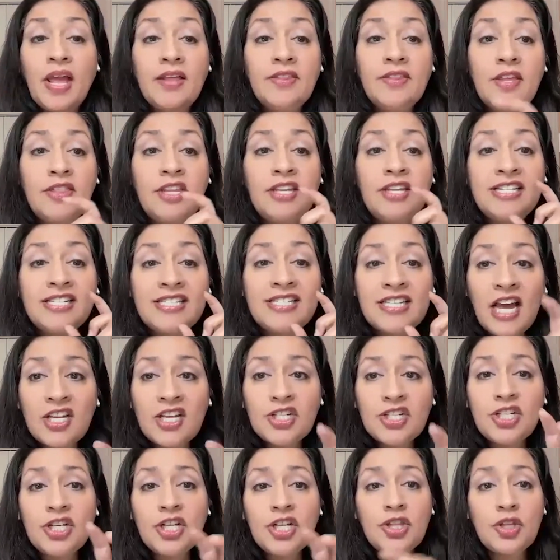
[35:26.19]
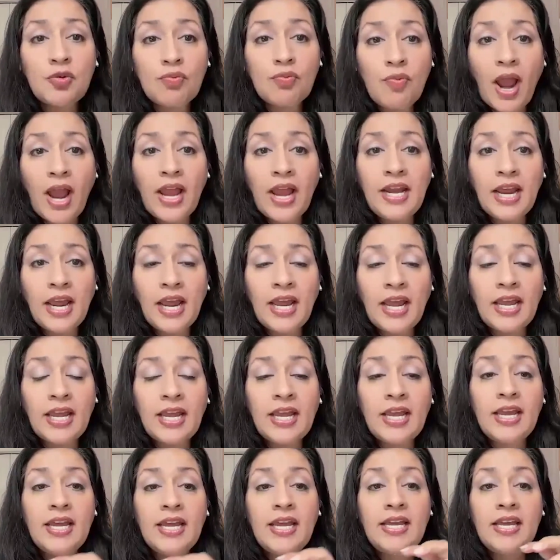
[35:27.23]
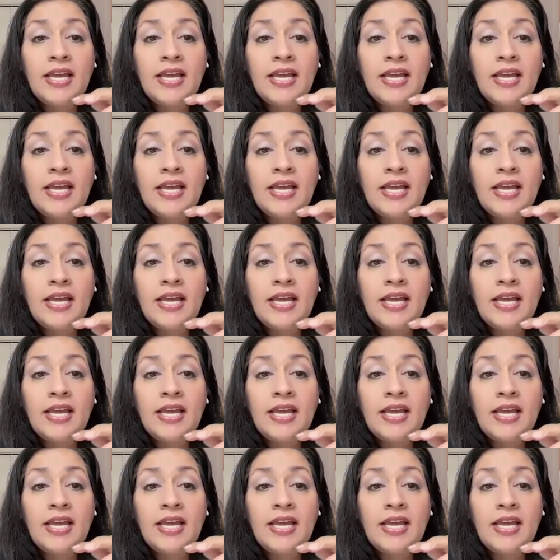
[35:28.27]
And then the discussion and the writing,